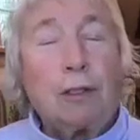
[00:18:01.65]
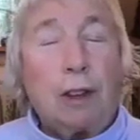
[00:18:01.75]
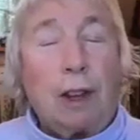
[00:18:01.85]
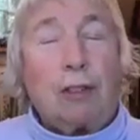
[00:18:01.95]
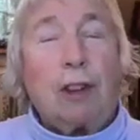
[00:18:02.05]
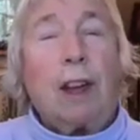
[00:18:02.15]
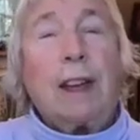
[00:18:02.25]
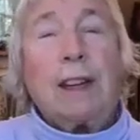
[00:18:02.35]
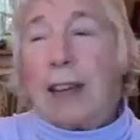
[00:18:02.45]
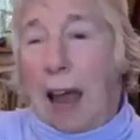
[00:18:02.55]
says,
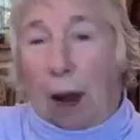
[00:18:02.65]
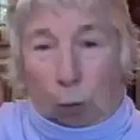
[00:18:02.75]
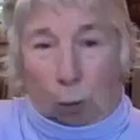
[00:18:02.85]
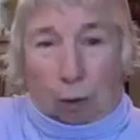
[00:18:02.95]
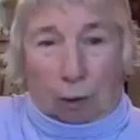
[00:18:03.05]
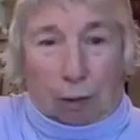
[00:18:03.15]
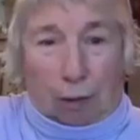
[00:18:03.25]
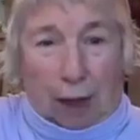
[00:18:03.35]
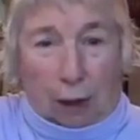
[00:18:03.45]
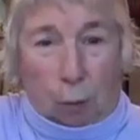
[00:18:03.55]
"Town,
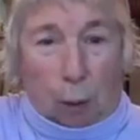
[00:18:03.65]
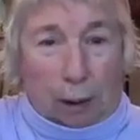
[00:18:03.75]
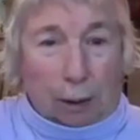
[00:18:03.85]
that way."